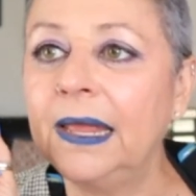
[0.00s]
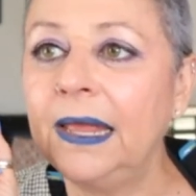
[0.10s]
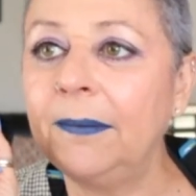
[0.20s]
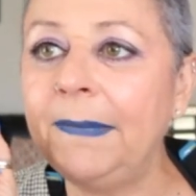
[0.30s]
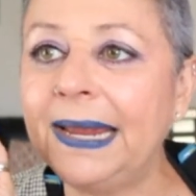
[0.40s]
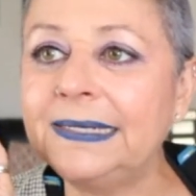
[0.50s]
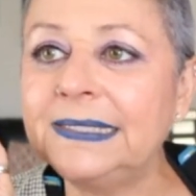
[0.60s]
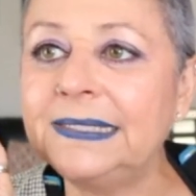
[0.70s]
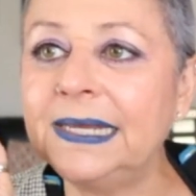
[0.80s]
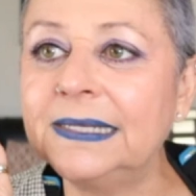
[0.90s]

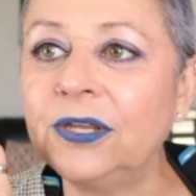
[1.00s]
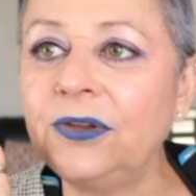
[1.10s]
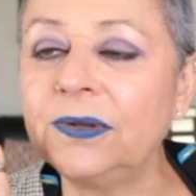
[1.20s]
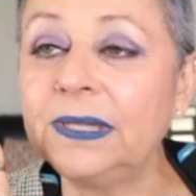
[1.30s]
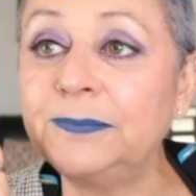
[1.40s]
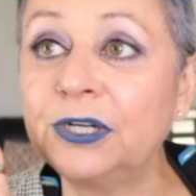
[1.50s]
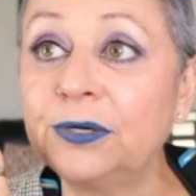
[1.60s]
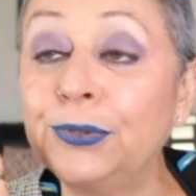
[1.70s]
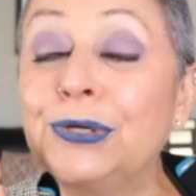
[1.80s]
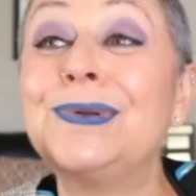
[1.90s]
Mandy says, Your lips
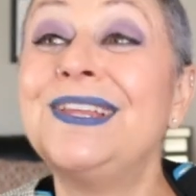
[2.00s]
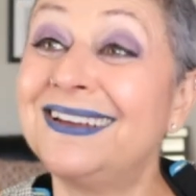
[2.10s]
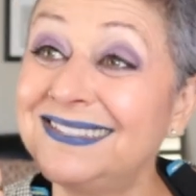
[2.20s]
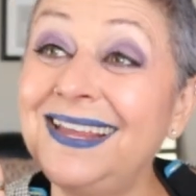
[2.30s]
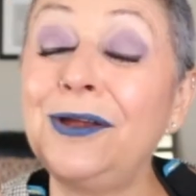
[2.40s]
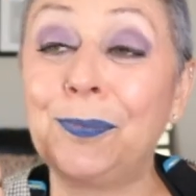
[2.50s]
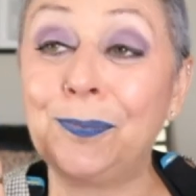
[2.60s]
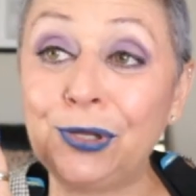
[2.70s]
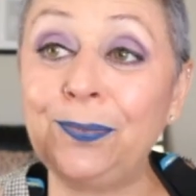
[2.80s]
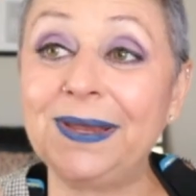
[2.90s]
are blue. Yes, they are
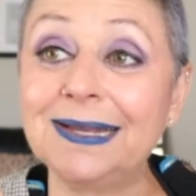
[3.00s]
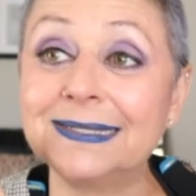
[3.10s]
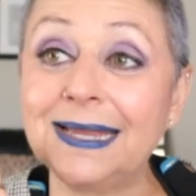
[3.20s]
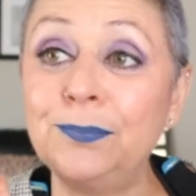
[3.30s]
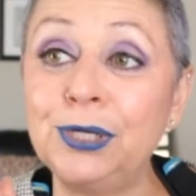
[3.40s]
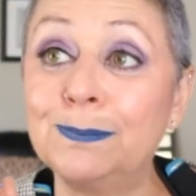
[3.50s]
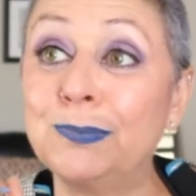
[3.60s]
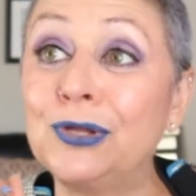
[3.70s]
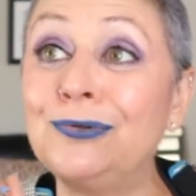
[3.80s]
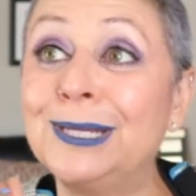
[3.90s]
blue because I put
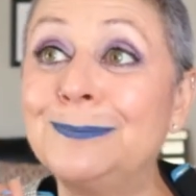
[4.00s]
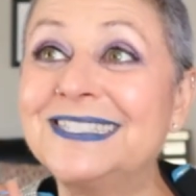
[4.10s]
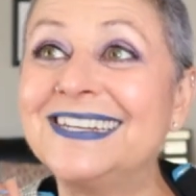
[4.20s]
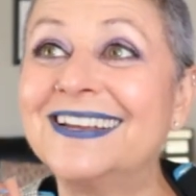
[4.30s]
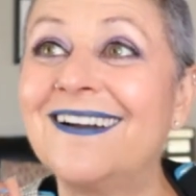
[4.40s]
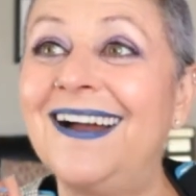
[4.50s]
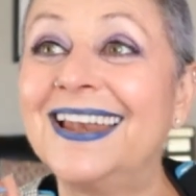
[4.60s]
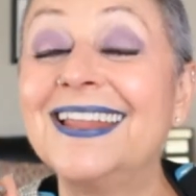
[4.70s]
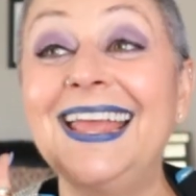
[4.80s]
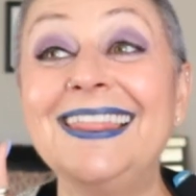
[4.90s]
blue lipstick
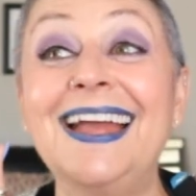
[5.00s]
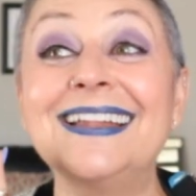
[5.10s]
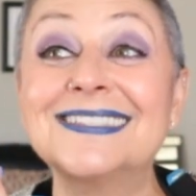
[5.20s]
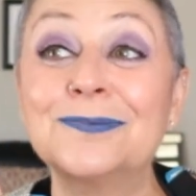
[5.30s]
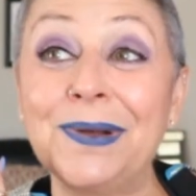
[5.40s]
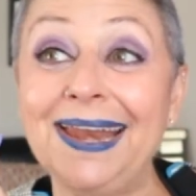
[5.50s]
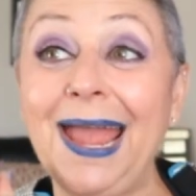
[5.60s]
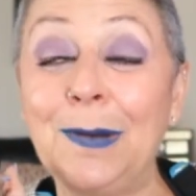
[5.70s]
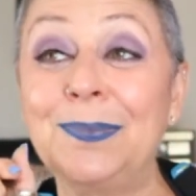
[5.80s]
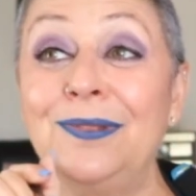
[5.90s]
on. And that's what
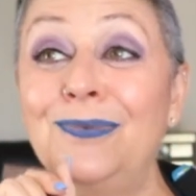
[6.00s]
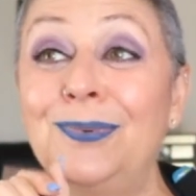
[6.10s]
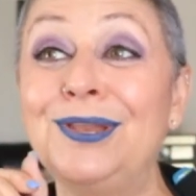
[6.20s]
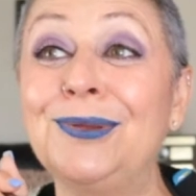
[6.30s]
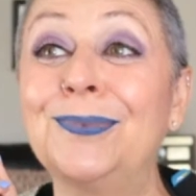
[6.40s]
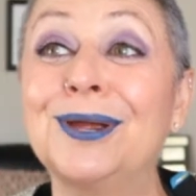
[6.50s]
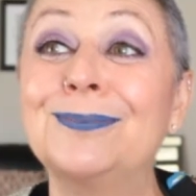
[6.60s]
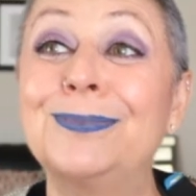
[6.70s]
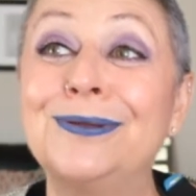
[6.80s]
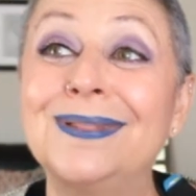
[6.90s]
happens when you wear
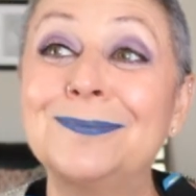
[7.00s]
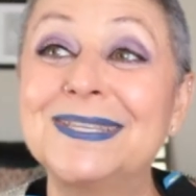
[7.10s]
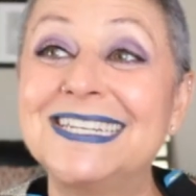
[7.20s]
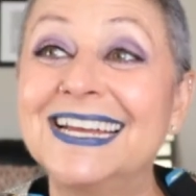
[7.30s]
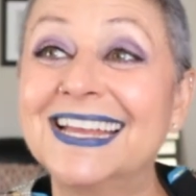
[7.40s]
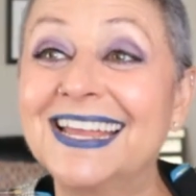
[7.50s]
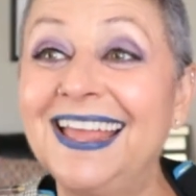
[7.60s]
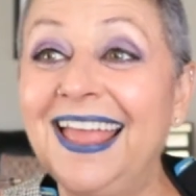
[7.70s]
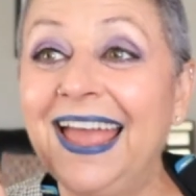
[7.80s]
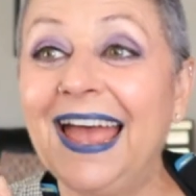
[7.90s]
blue lipstick.
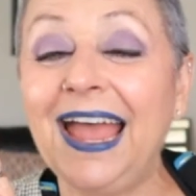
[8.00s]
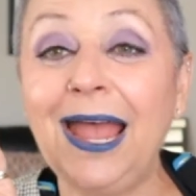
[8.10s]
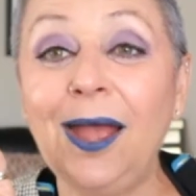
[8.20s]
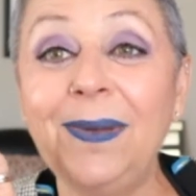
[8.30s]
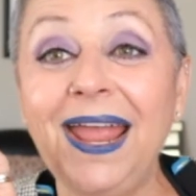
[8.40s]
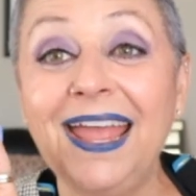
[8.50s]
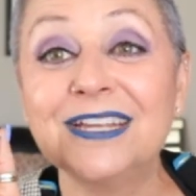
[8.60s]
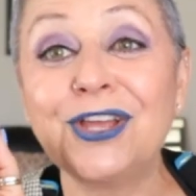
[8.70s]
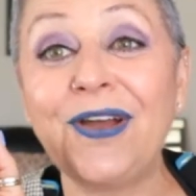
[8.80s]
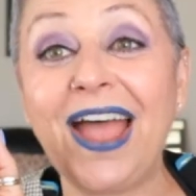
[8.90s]
Um,
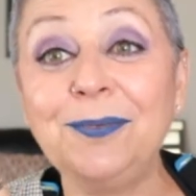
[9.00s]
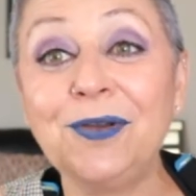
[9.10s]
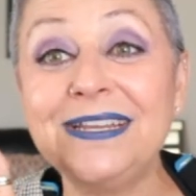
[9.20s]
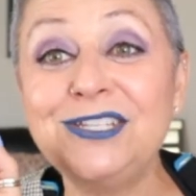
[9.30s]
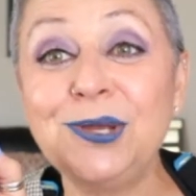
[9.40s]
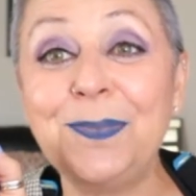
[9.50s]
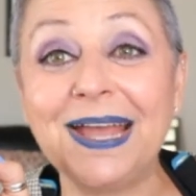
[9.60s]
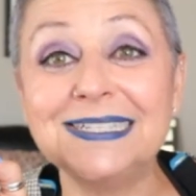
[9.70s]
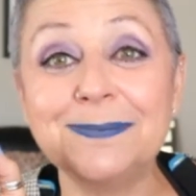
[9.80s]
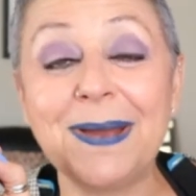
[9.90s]
so I'm going to
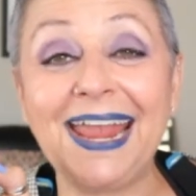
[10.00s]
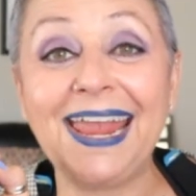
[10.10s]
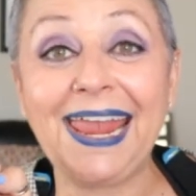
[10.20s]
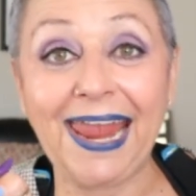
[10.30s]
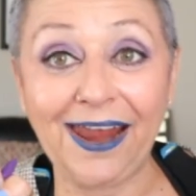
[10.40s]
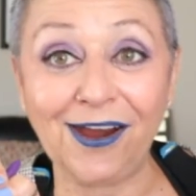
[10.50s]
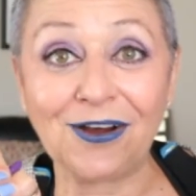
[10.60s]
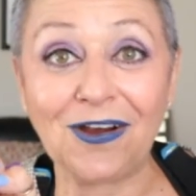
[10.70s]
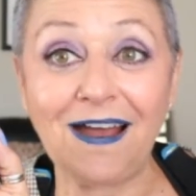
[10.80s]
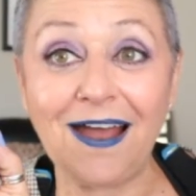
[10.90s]
buzz my
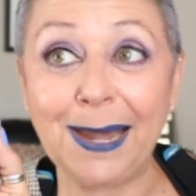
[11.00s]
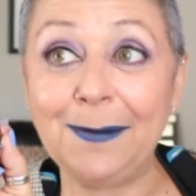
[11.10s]
hair on